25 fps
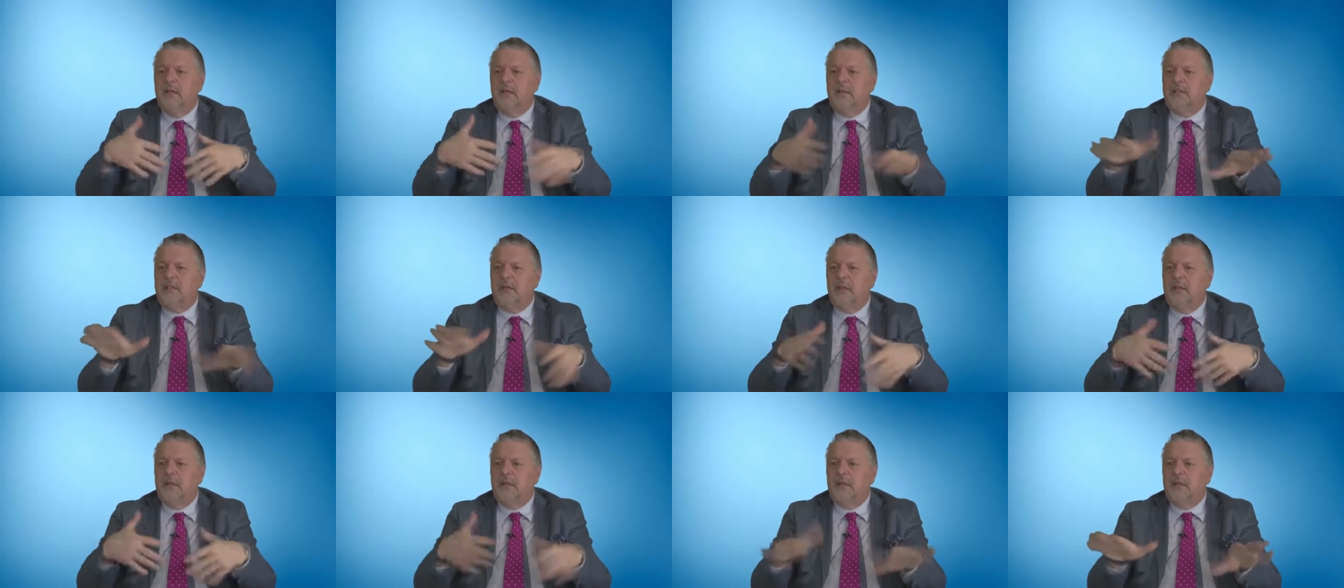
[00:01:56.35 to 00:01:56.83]

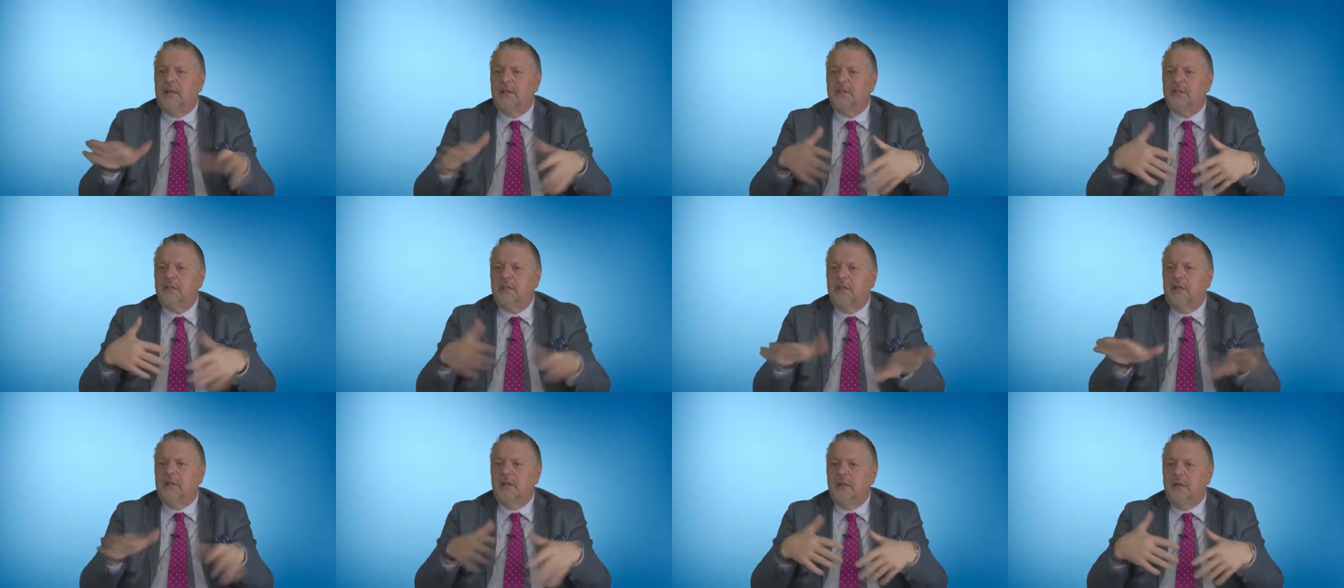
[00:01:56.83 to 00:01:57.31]

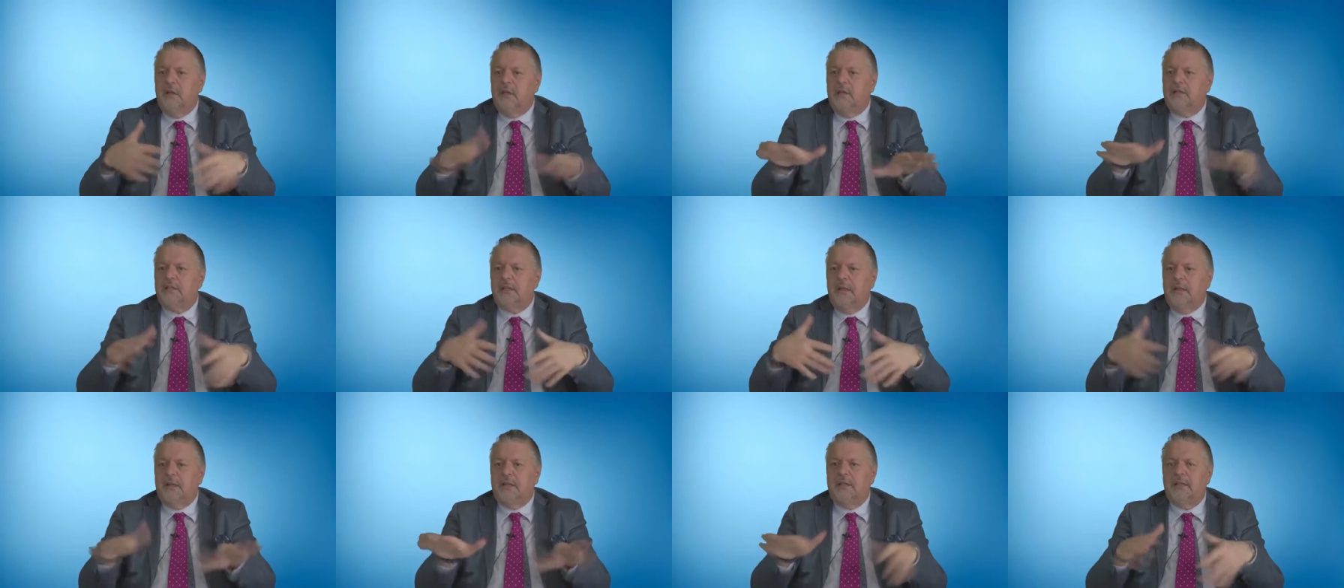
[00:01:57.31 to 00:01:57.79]
psychological uh,
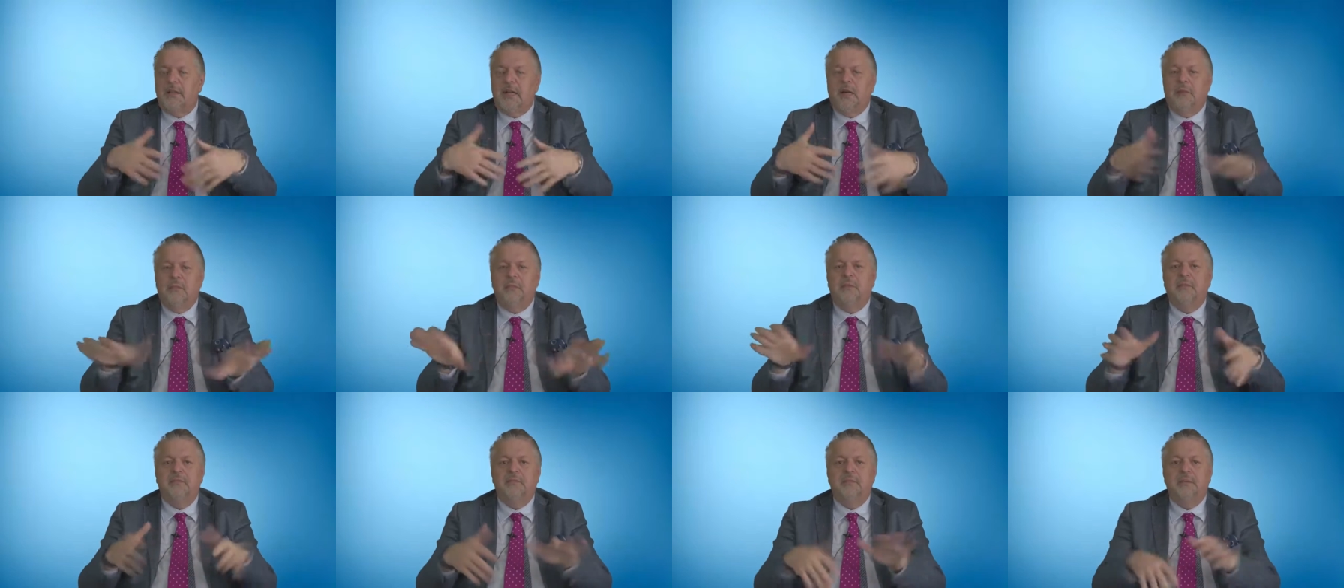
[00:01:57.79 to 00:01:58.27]

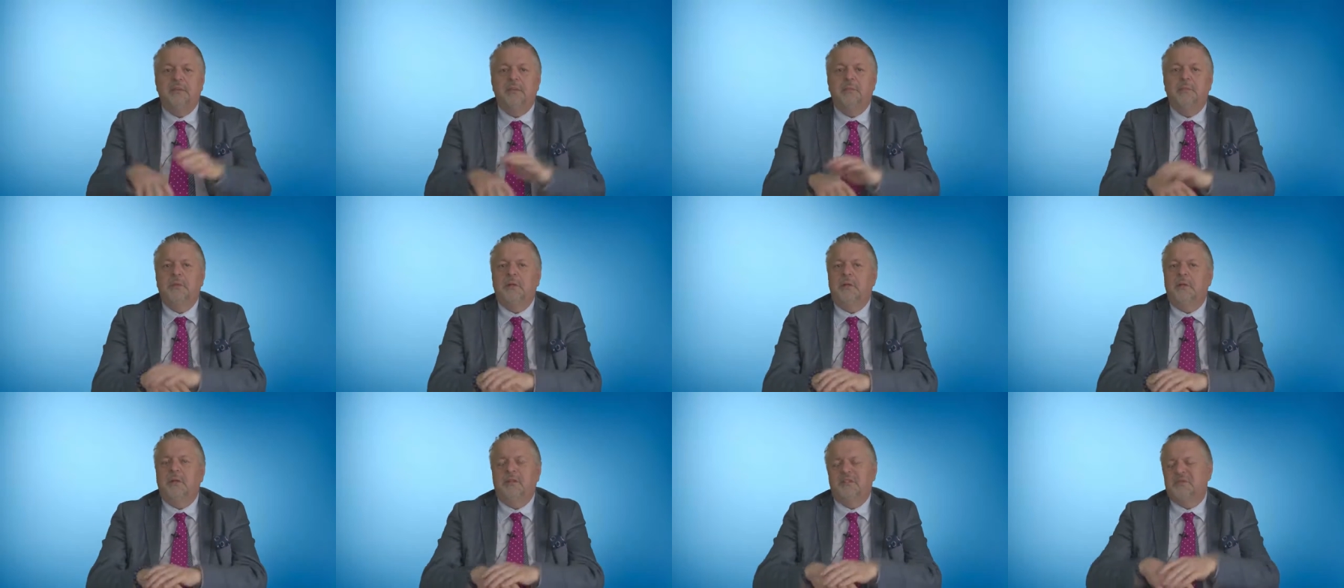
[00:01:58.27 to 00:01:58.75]
psychotherapy field
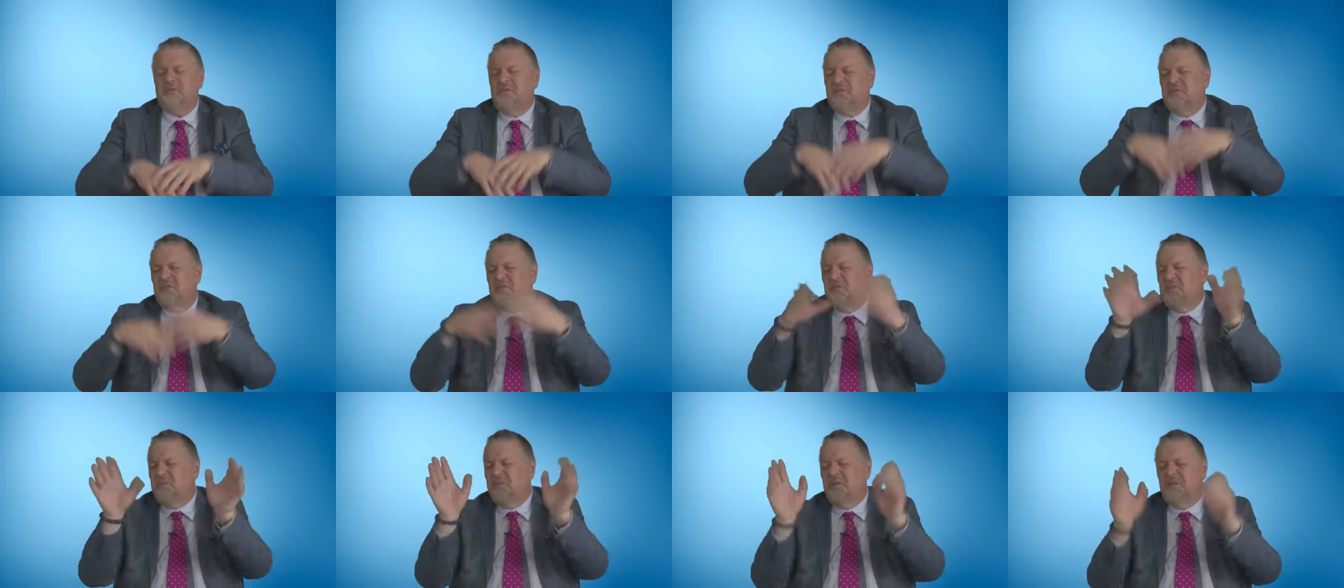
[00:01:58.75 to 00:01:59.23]
because there was
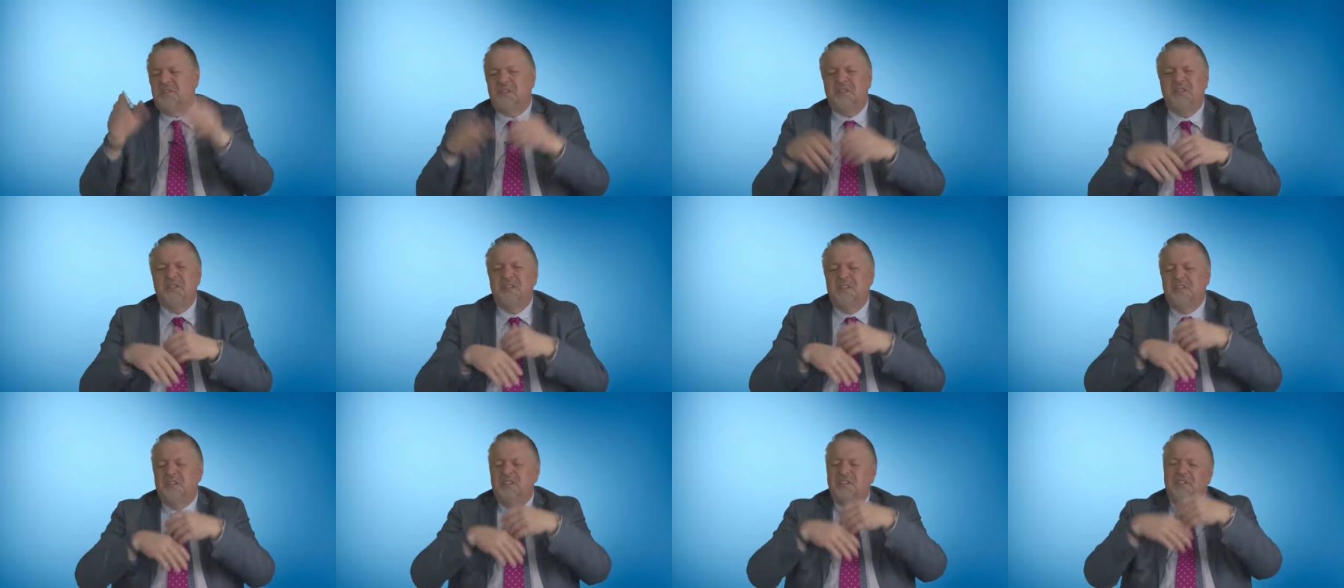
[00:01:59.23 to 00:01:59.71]
too much
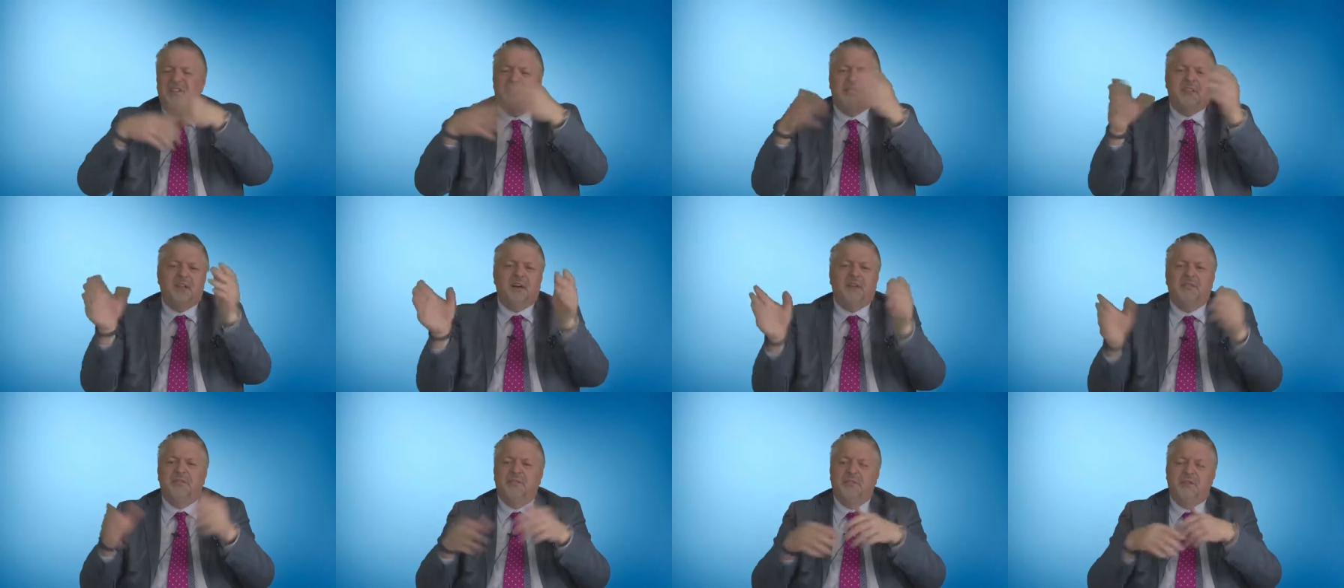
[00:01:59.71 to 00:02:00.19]

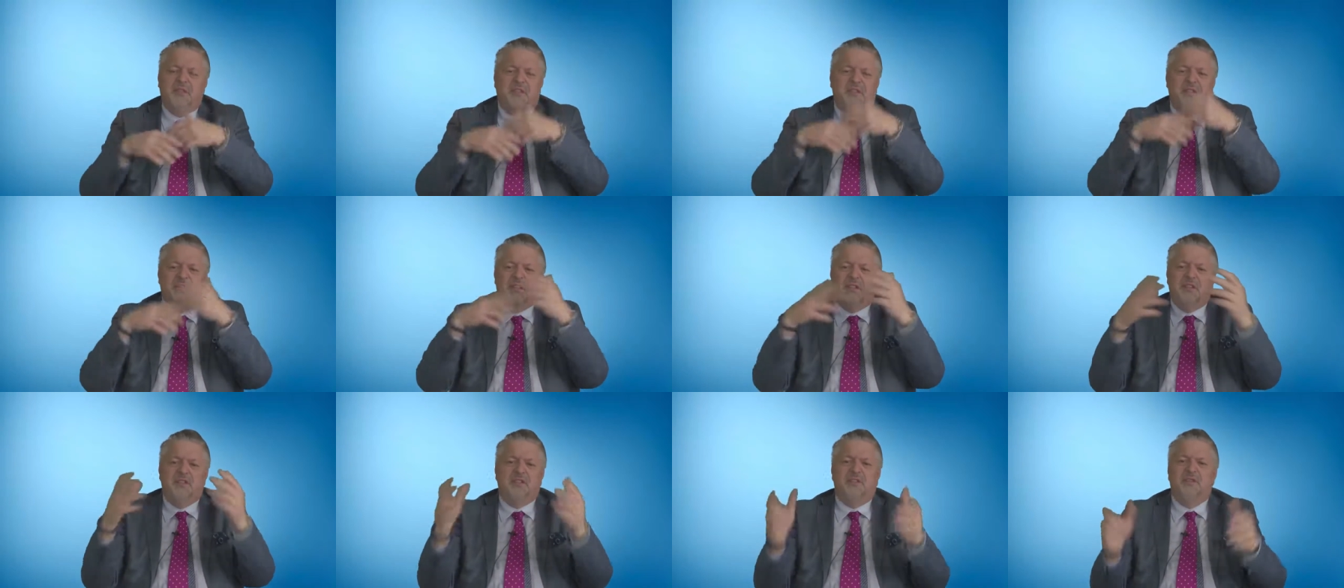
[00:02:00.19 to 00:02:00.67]
stuff
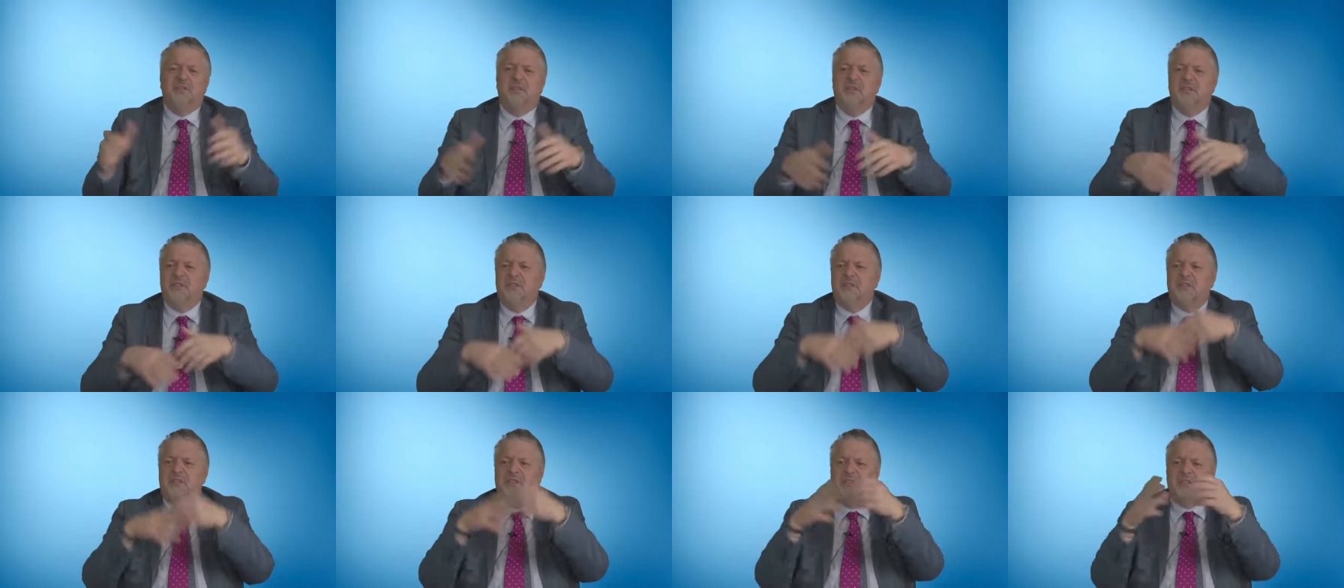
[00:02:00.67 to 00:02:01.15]
with
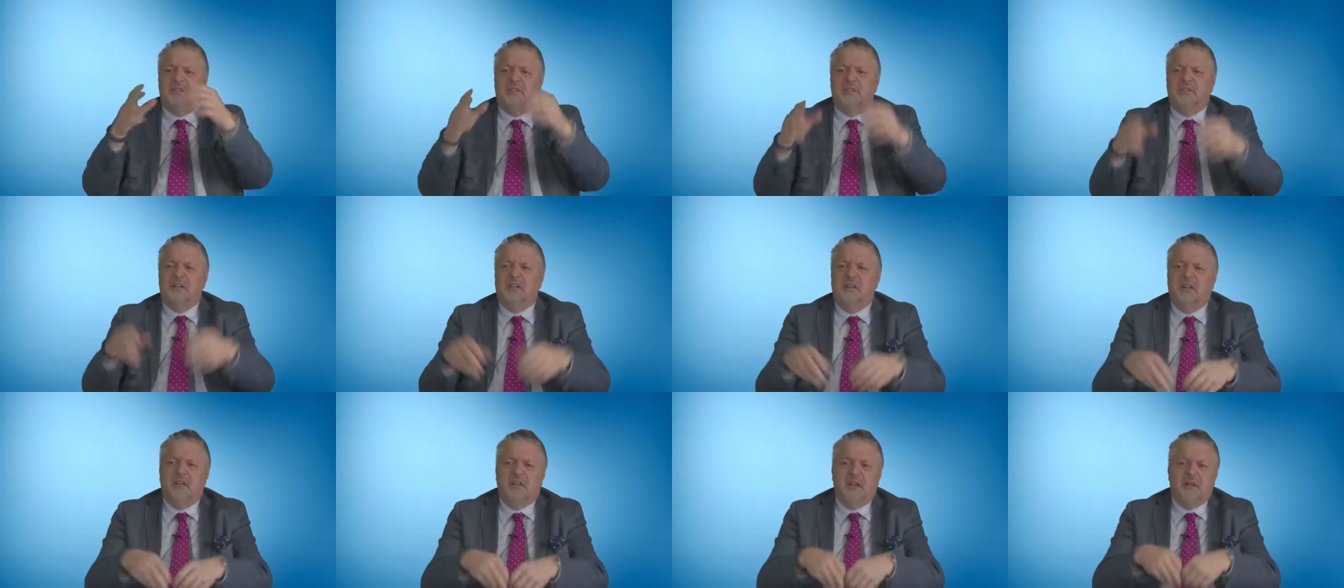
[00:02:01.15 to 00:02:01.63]
insurances,
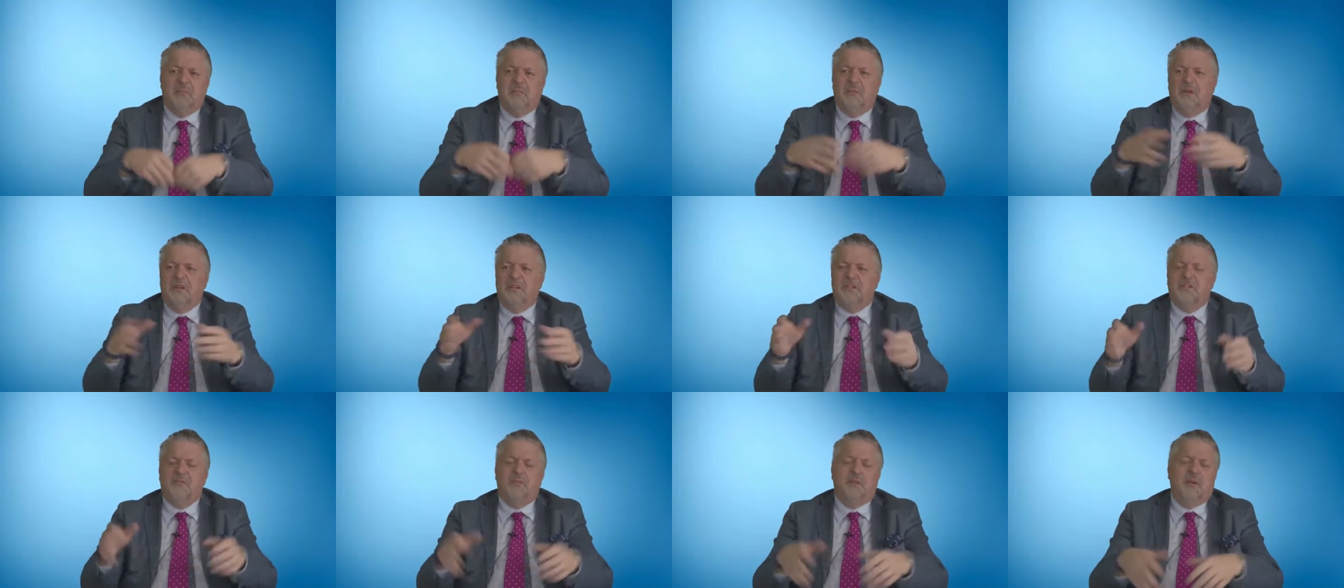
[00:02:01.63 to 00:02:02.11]
uh,
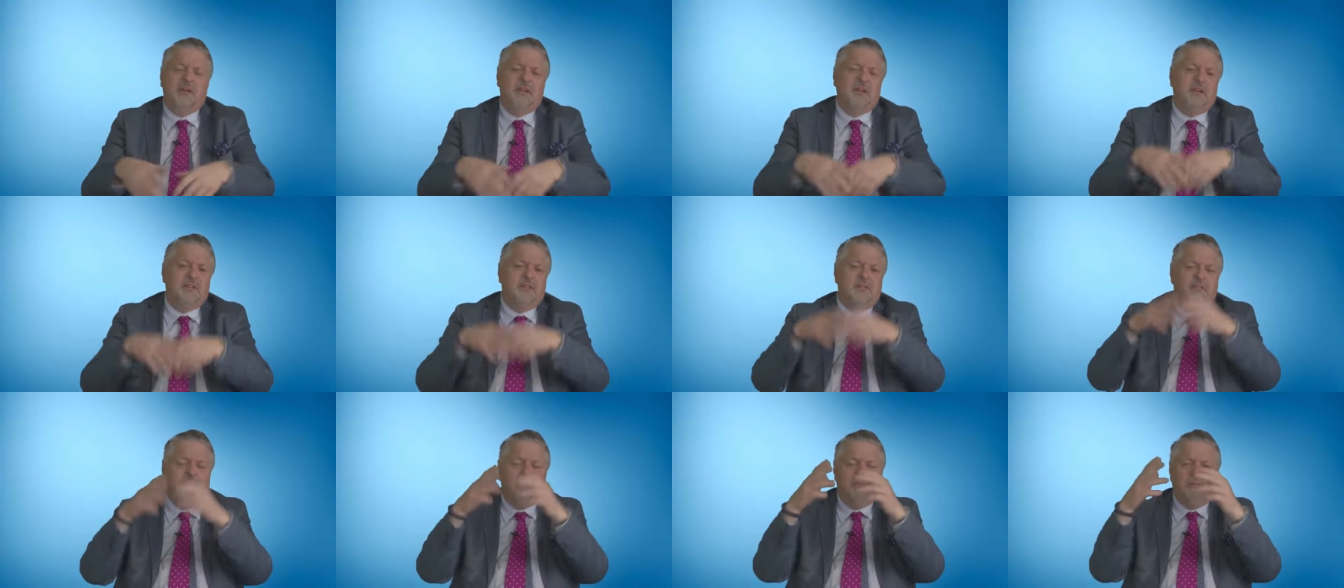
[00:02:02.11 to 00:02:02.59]

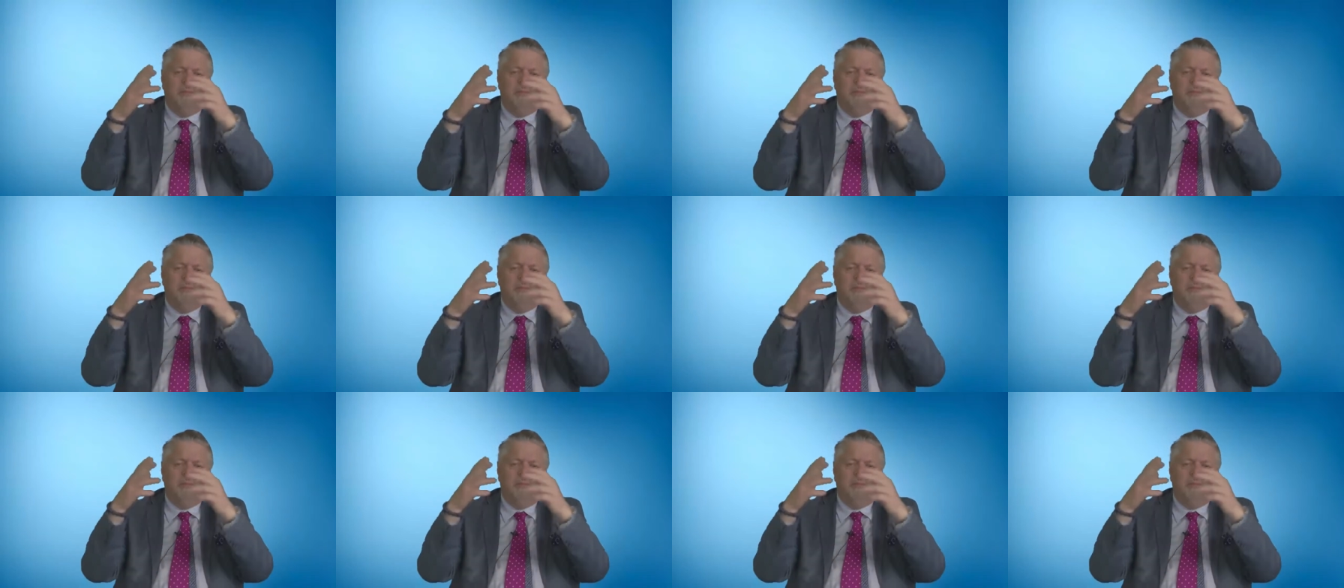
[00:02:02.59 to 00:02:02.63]
administrative,